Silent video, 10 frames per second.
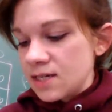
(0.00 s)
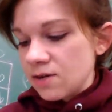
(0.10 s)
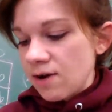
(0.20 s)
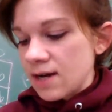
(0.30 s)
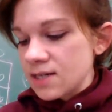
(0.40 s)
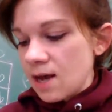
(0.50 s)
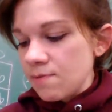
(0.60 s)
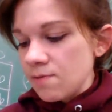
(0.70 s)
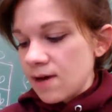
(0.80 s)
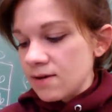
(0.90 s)
the
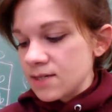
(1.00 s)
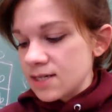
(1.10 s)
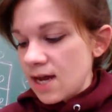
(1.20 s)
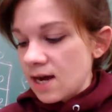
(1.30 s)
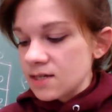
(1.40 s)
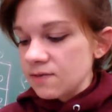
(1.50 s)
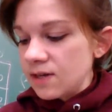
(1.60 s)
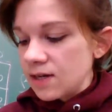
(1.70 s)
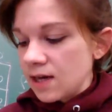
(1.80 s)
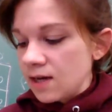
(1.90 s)
grasshopper mouse is active
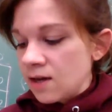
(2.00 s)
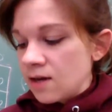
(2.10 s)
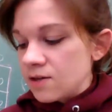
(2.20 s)
at night,